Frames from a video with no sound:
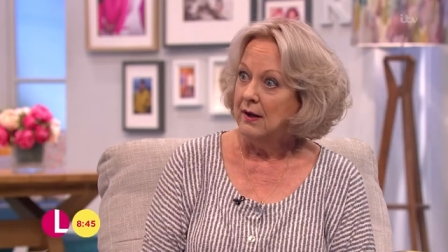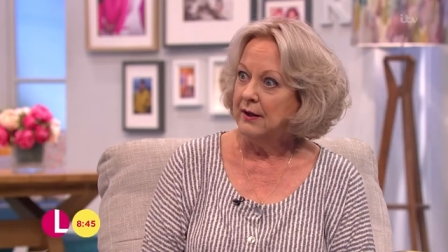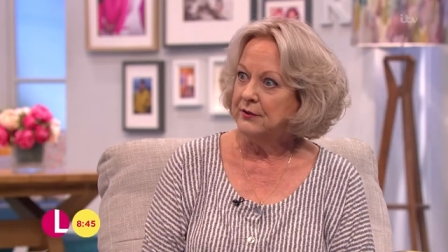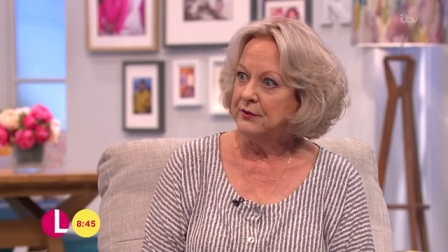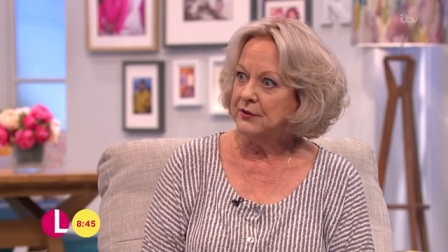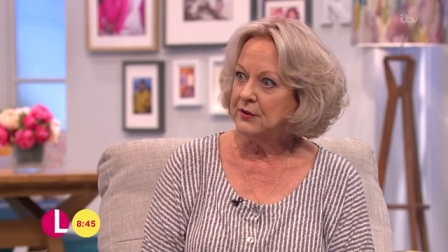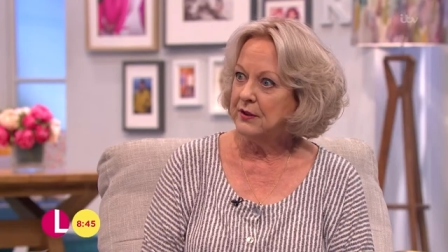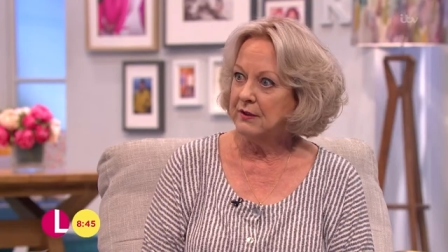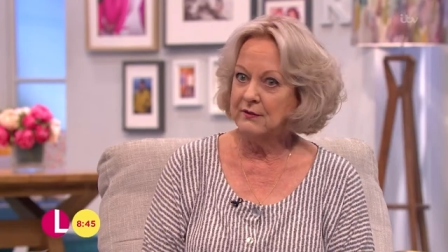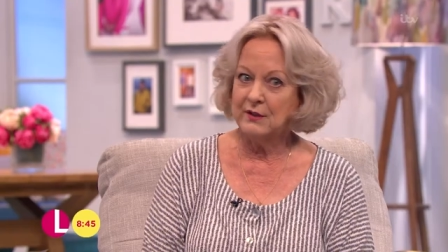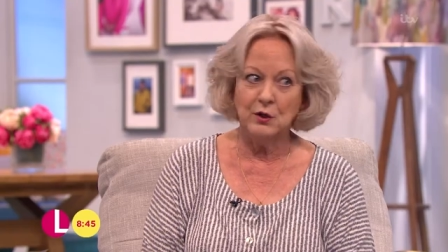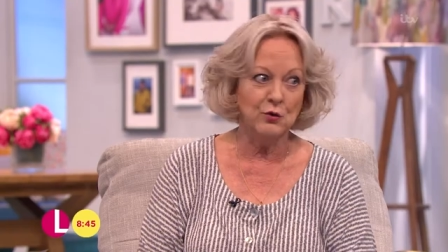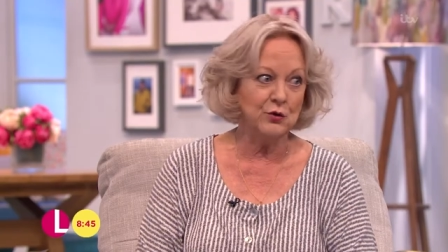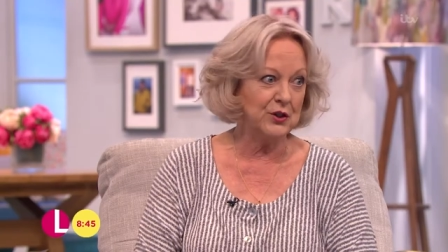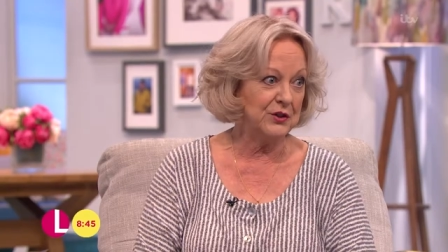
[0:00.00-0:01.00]
And uh,
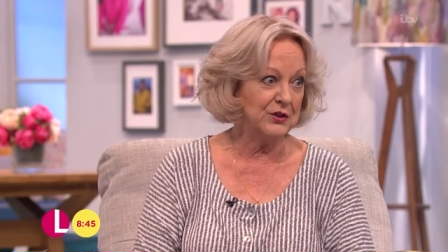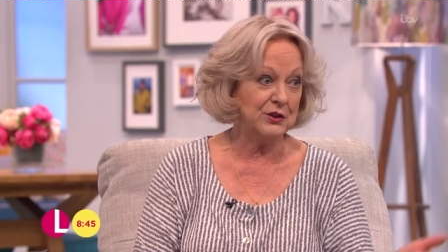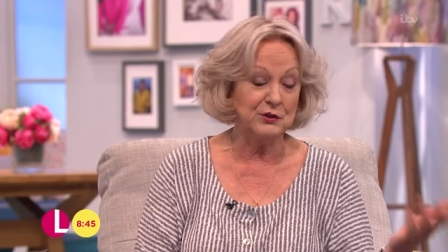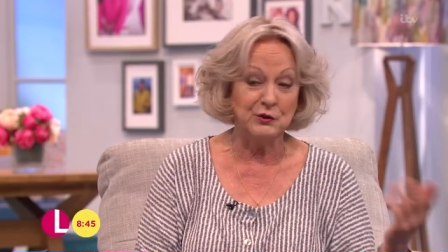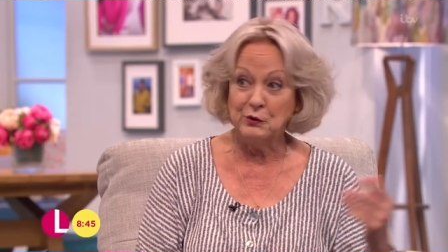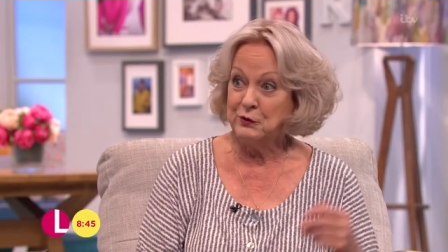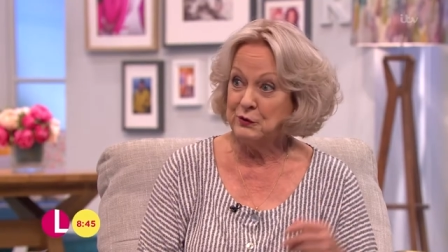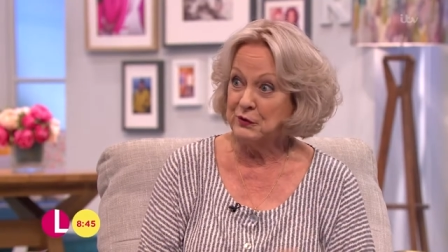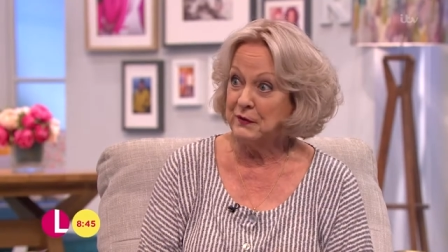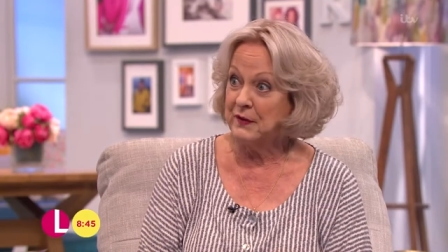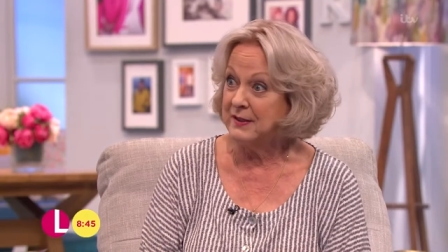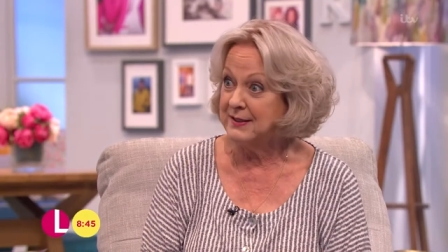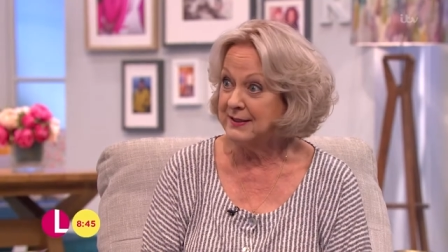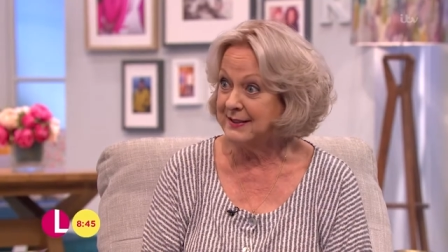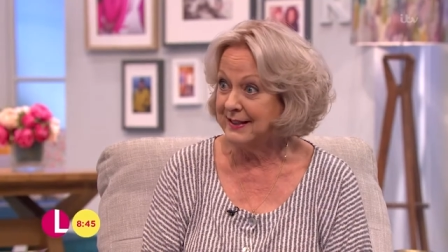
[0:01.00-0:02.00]
the audience just thought it was the
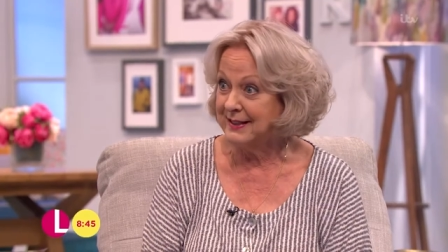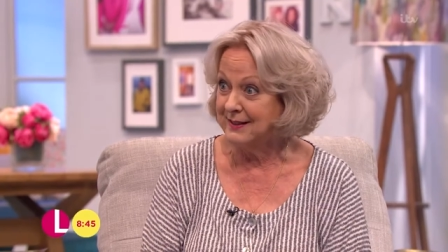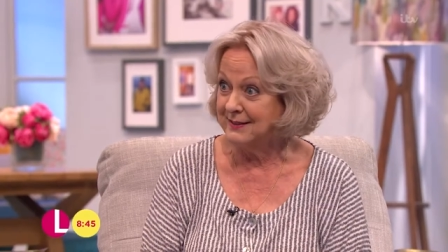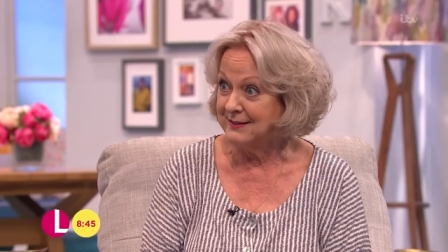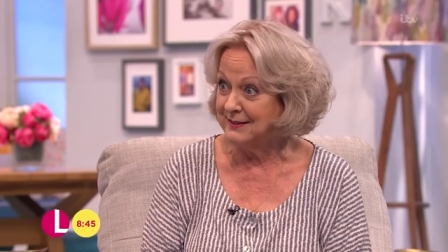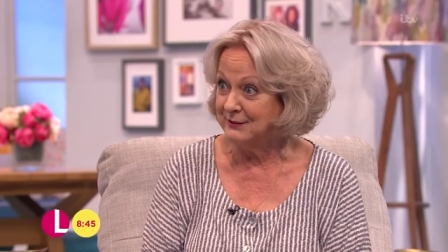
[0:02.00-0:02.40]
funniest thing,